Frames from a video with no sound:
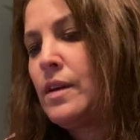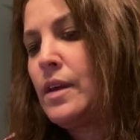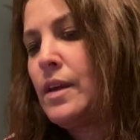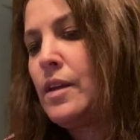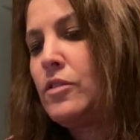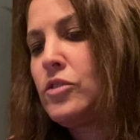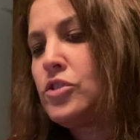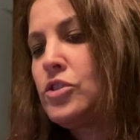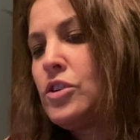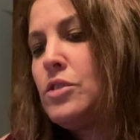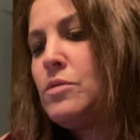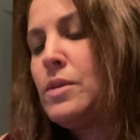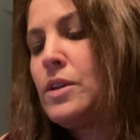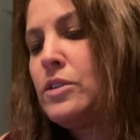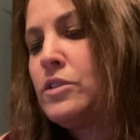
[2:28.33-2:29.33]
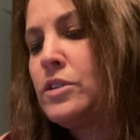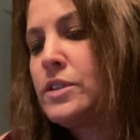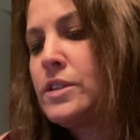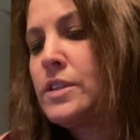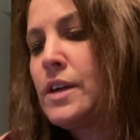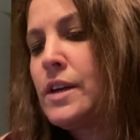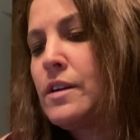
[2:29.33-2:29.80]
and I'll show you what it
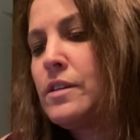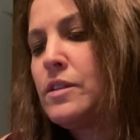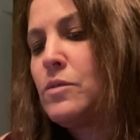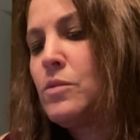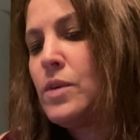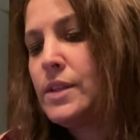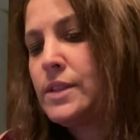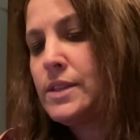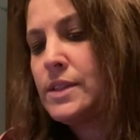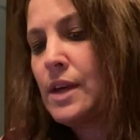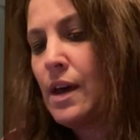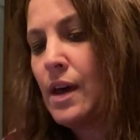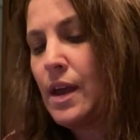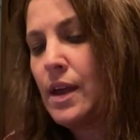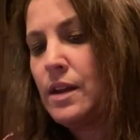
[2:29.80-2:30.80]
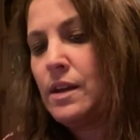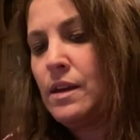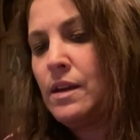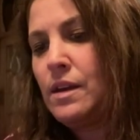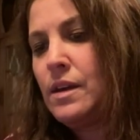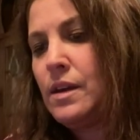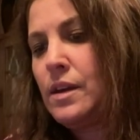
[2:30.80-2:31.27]
looks like on the one side,
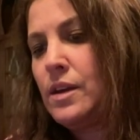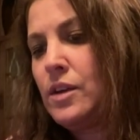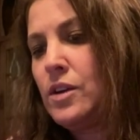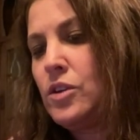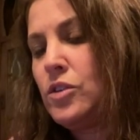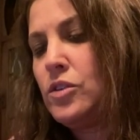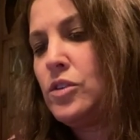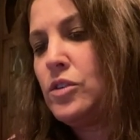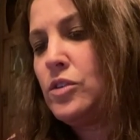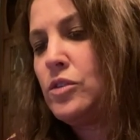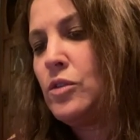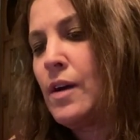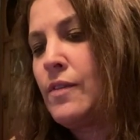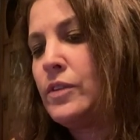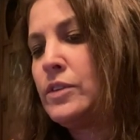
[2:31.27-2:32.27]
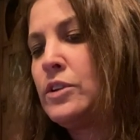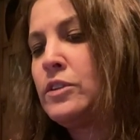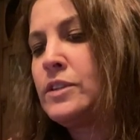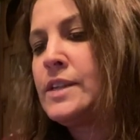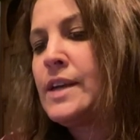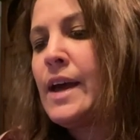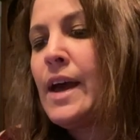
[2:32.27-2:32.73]
you'll have a little
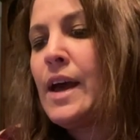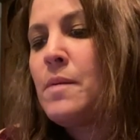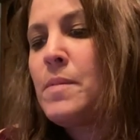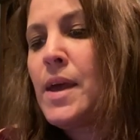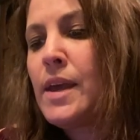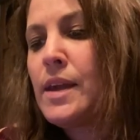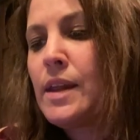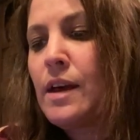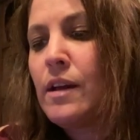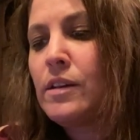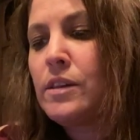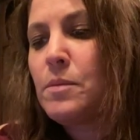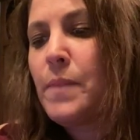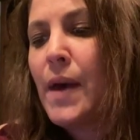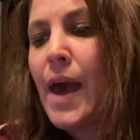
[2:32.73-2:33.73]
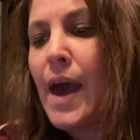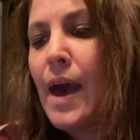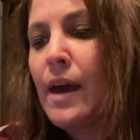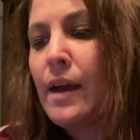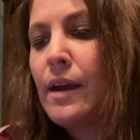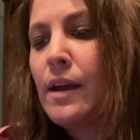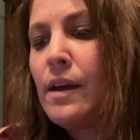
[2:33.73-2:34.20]
tab hanging out at the
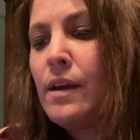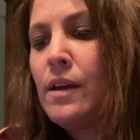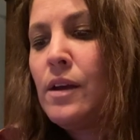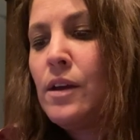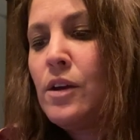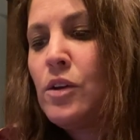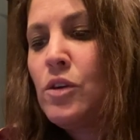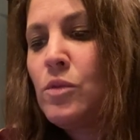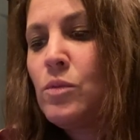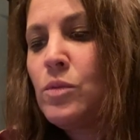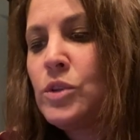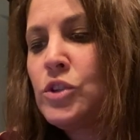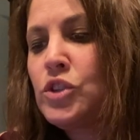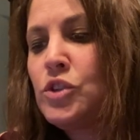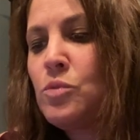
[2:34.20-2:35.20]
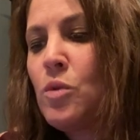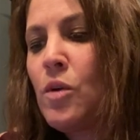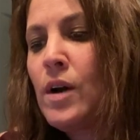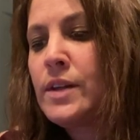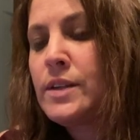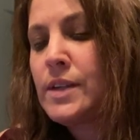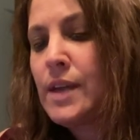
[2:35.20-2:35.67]
back, which you
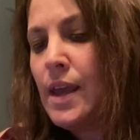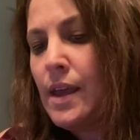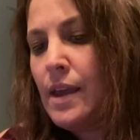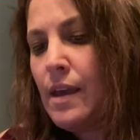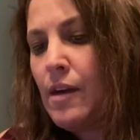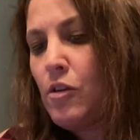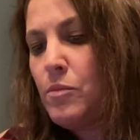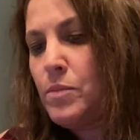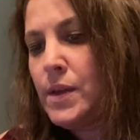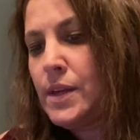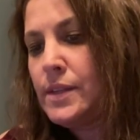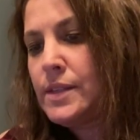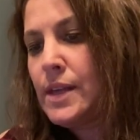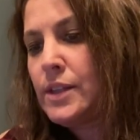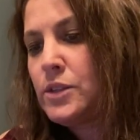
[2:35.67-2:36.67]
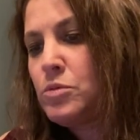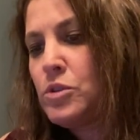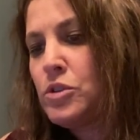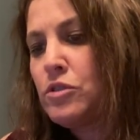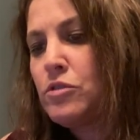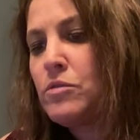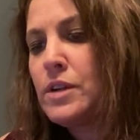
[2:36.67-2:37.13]
want to hang out because that's where
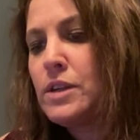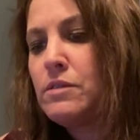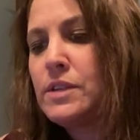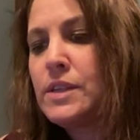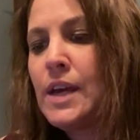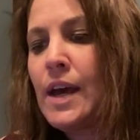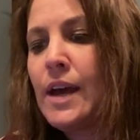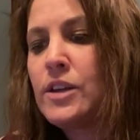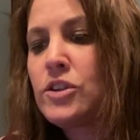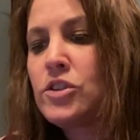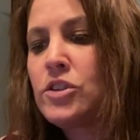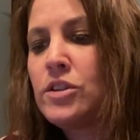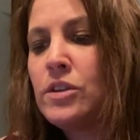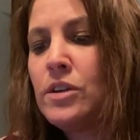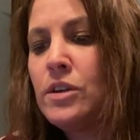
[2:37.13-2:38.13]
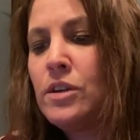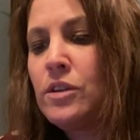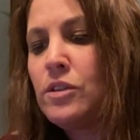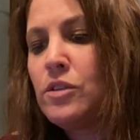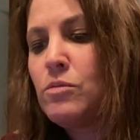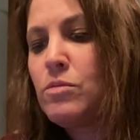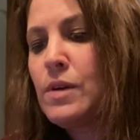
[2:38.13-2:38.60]
you're going to attach
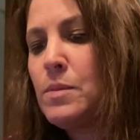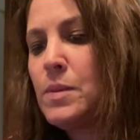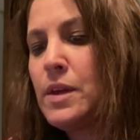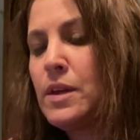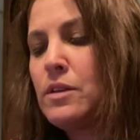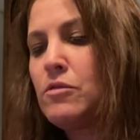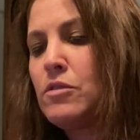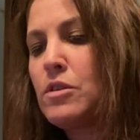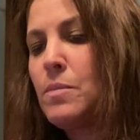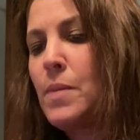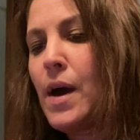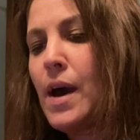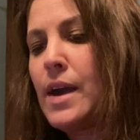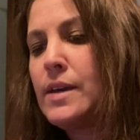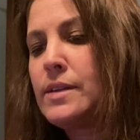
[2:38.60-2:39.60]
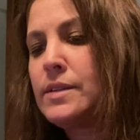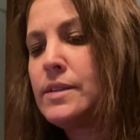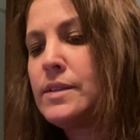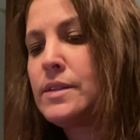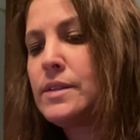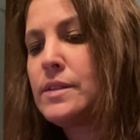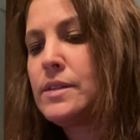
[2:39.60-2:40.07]
the ribbon or the
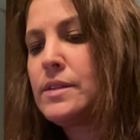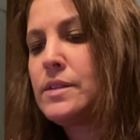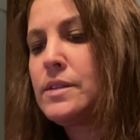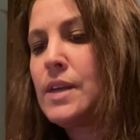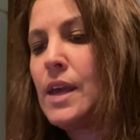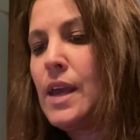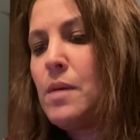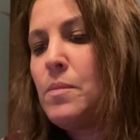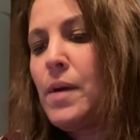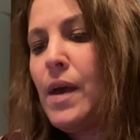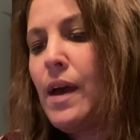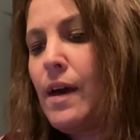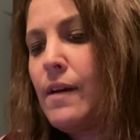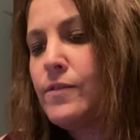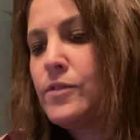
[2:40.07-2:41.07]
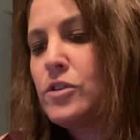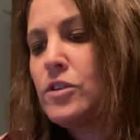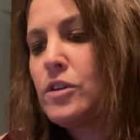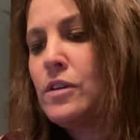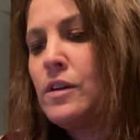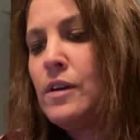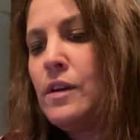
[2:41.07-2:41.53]
bias tape after
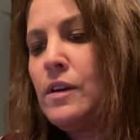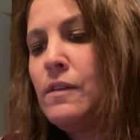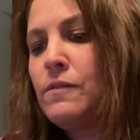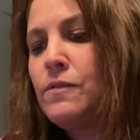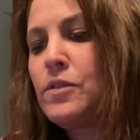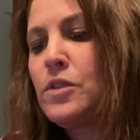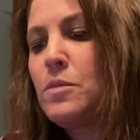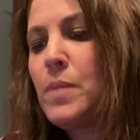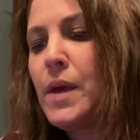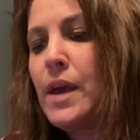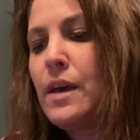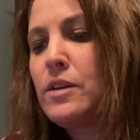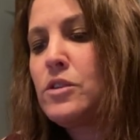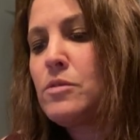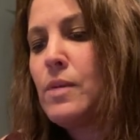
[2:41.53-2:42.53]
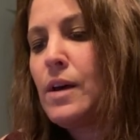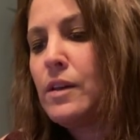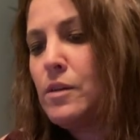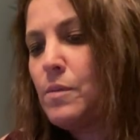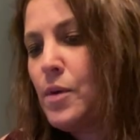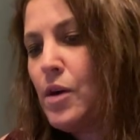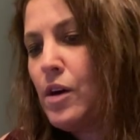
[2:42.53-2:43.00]
for the band around
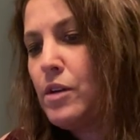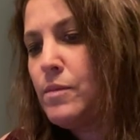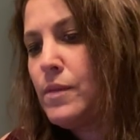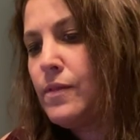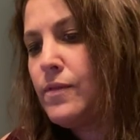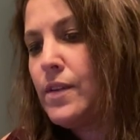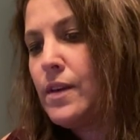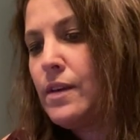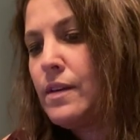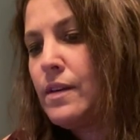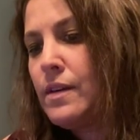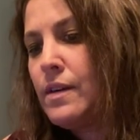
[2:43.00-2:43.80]
the bottom of the